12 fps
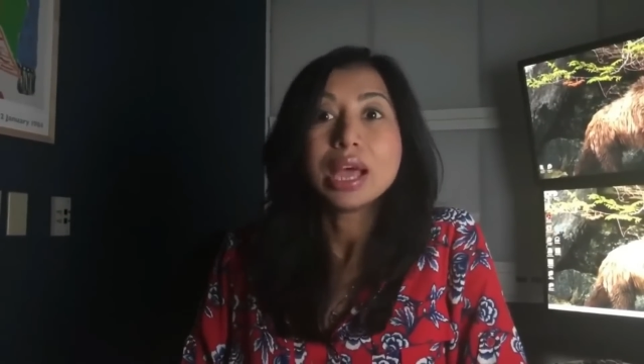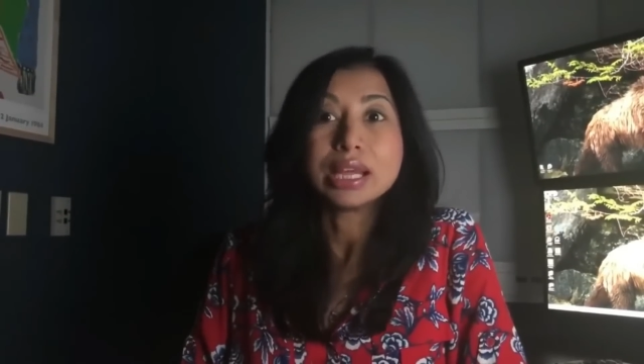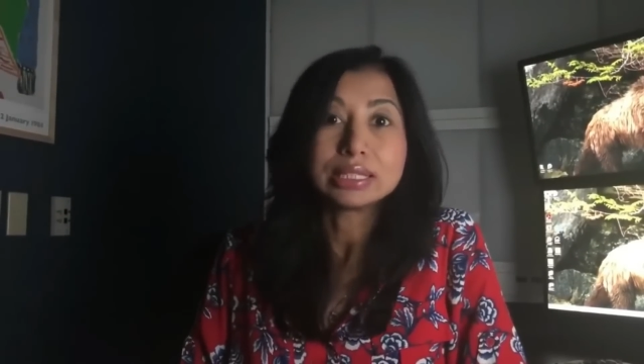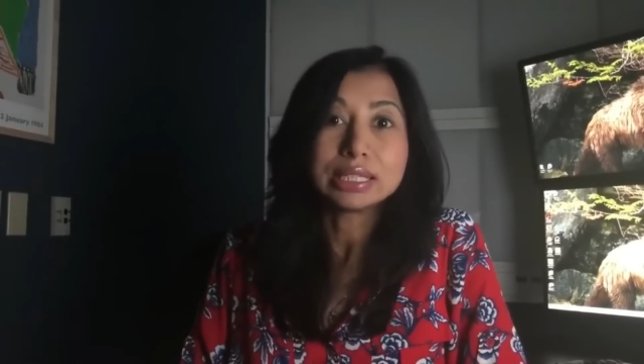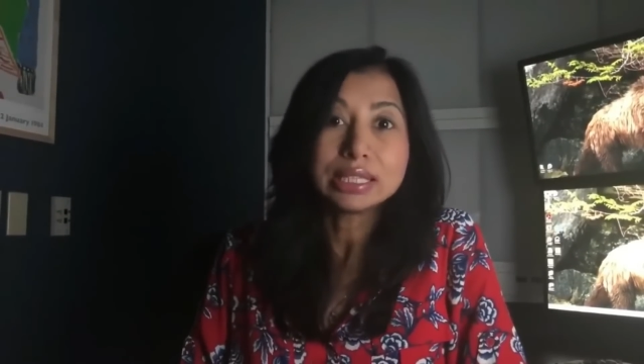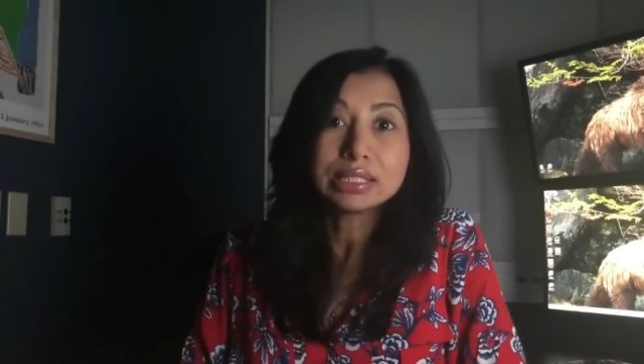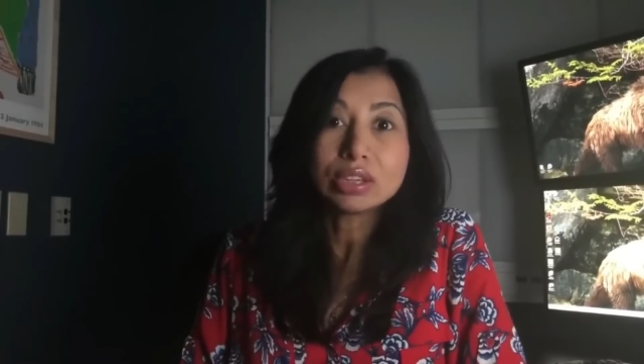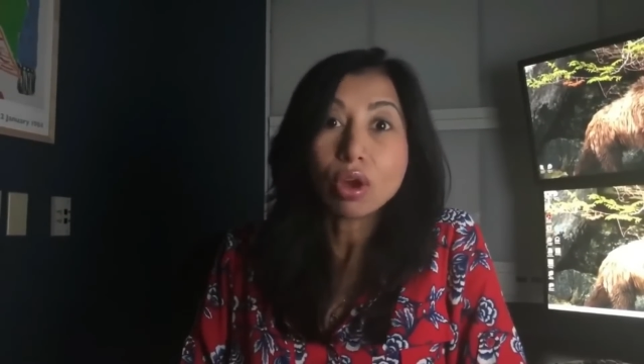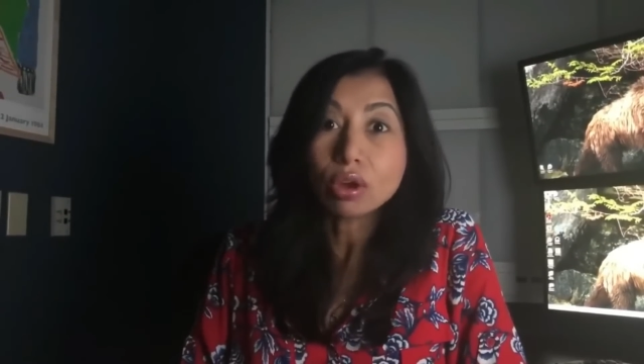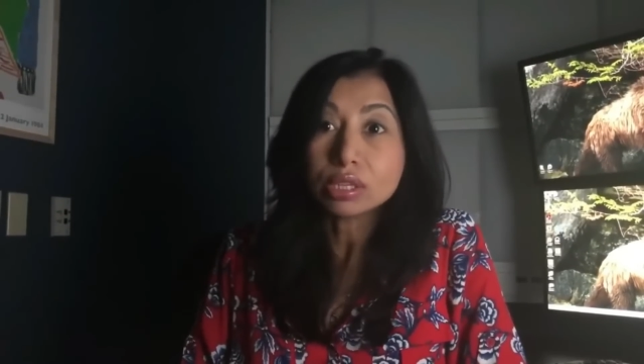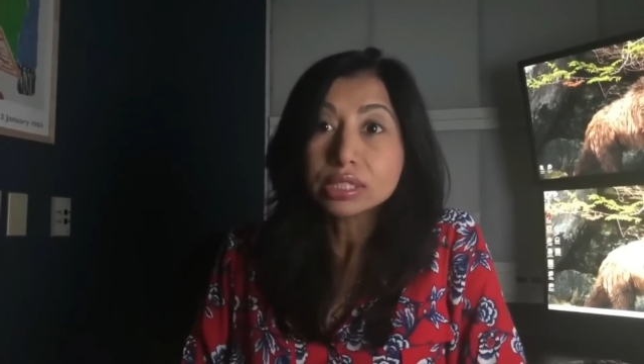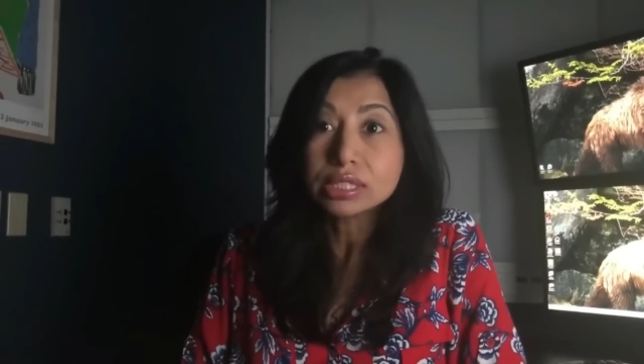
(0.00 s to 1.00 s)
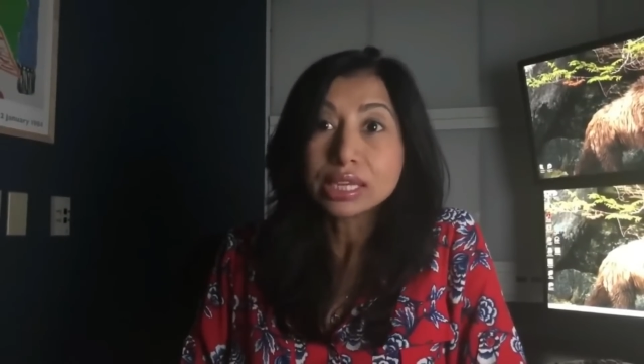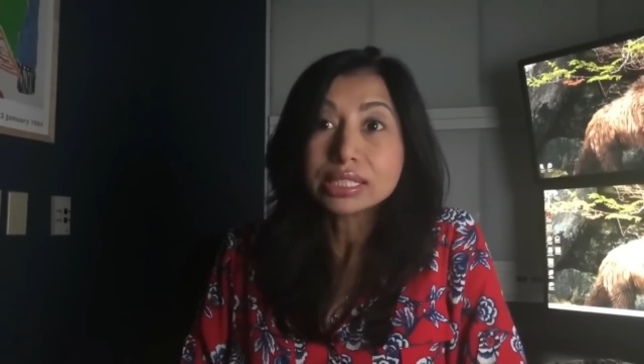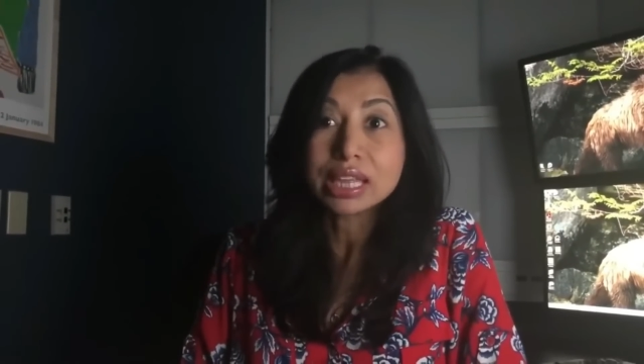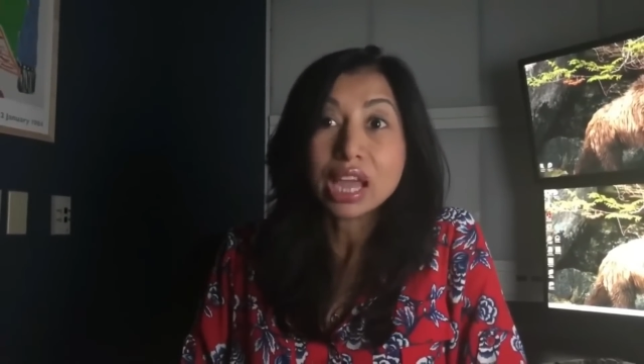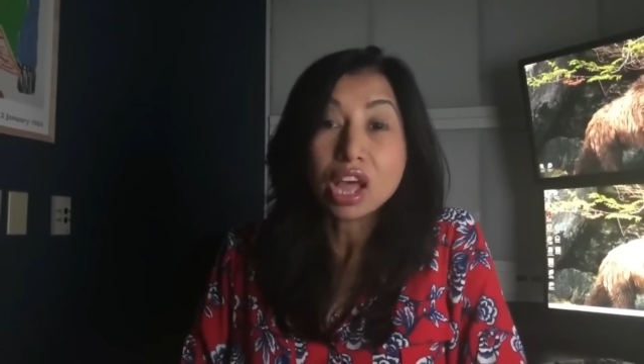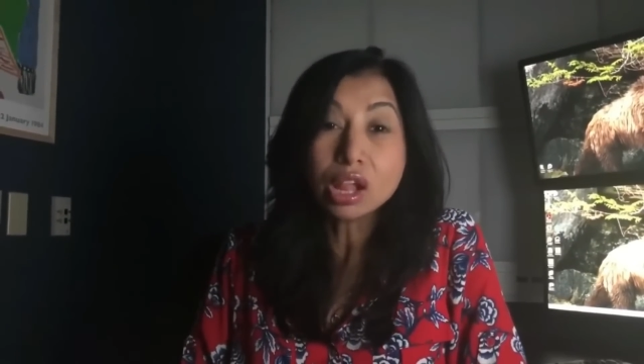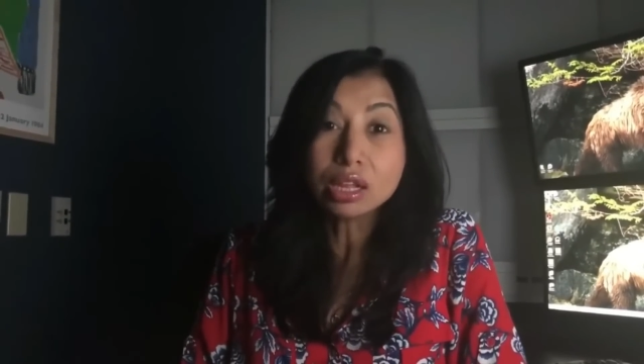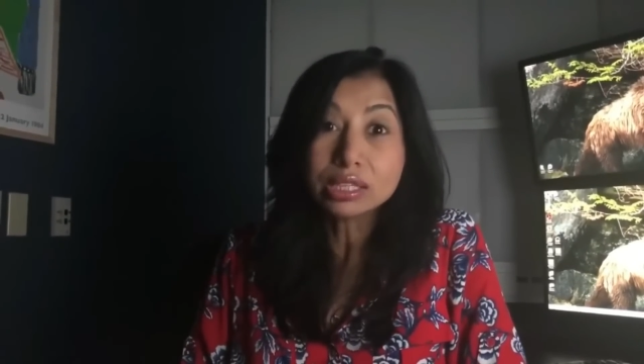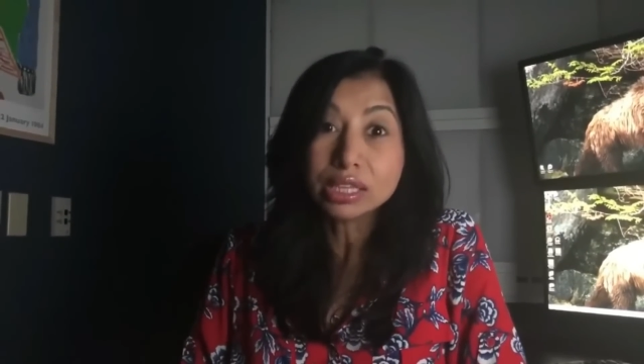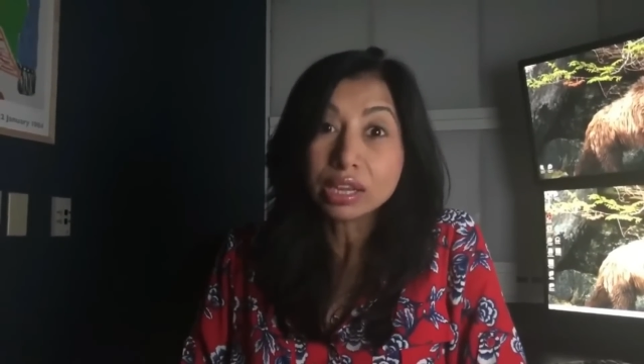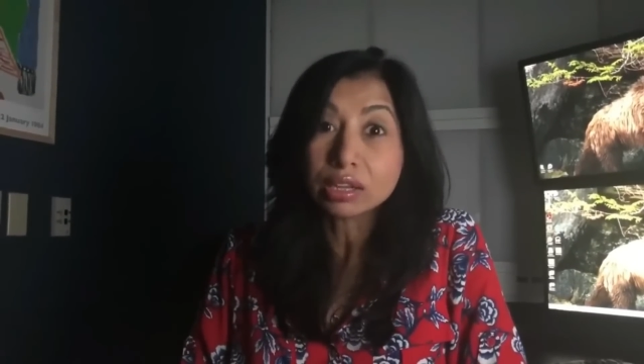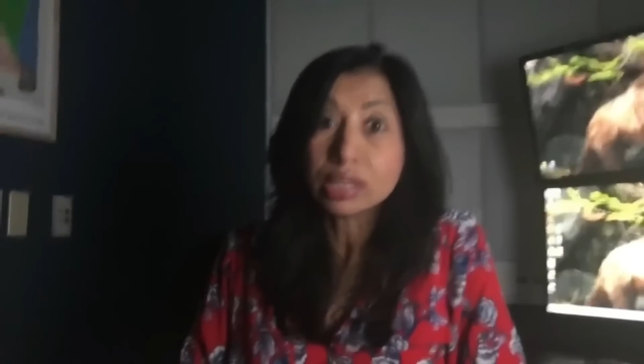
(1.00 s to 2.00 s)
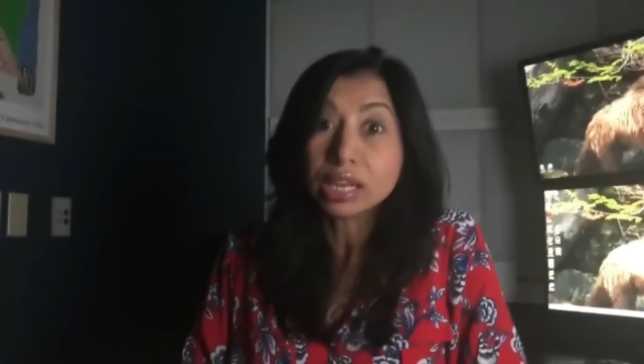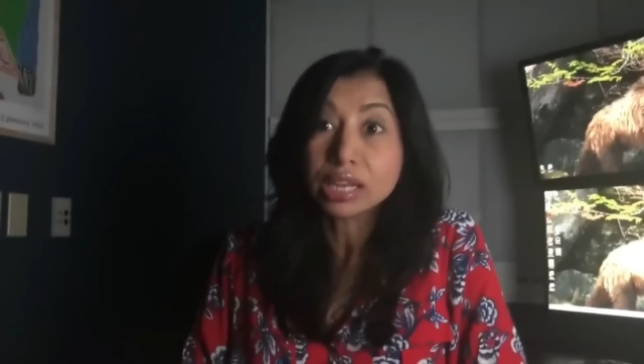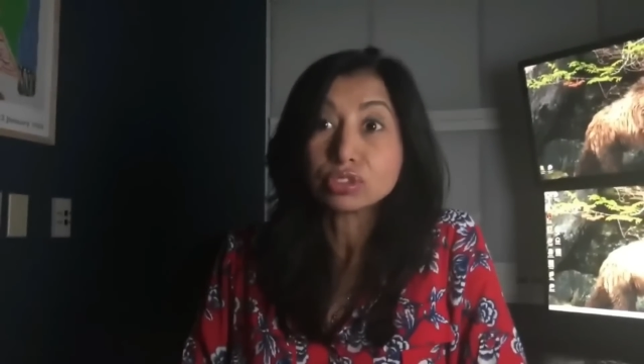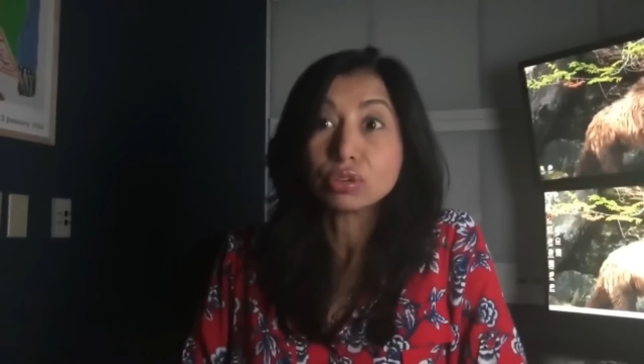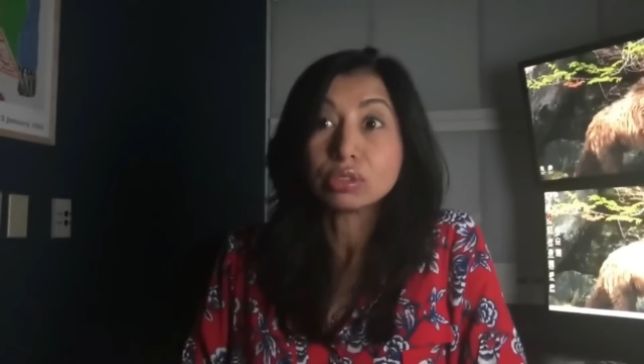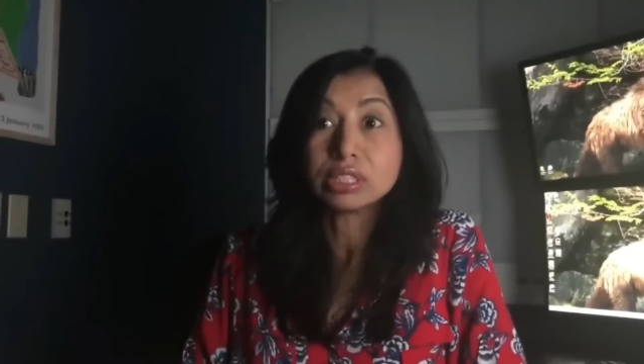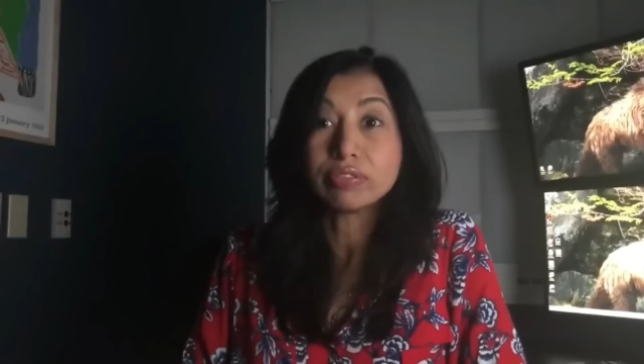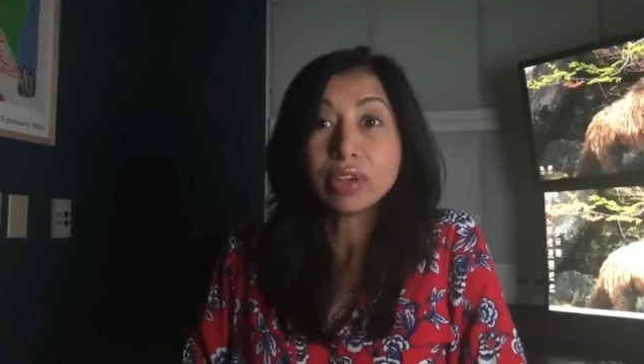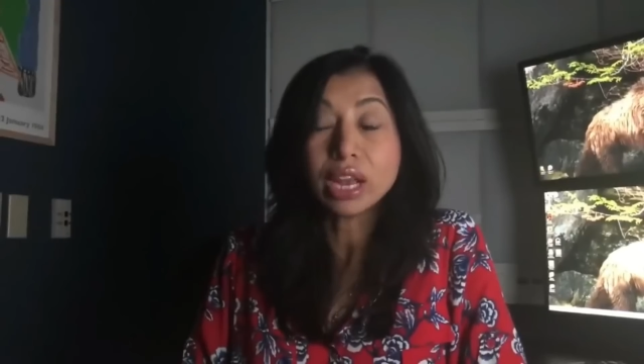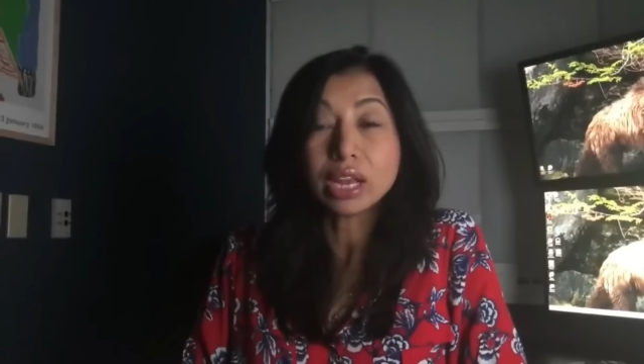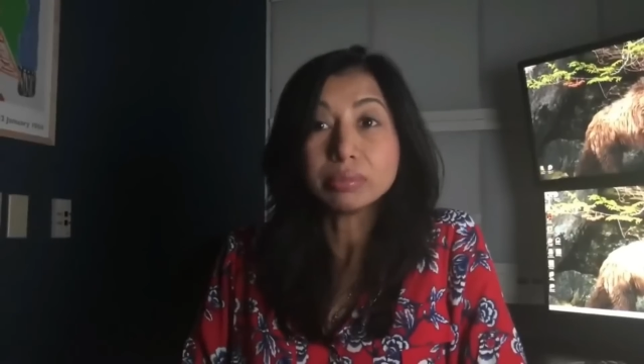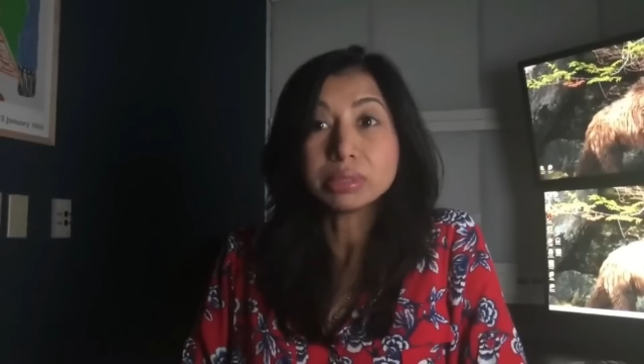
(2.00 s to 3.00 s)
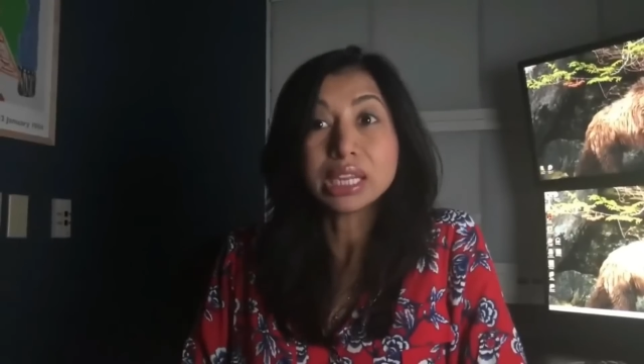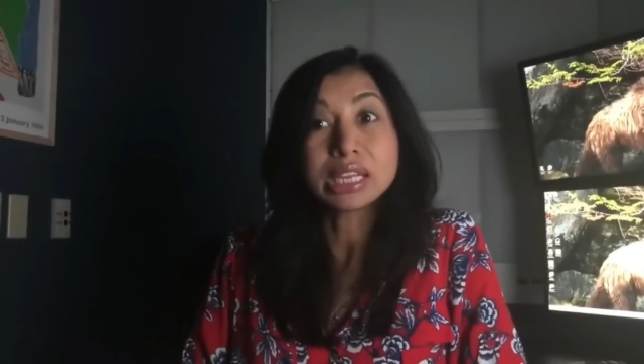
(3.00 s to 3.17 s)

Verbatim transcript: As this oxidized LDL cholesterol develops,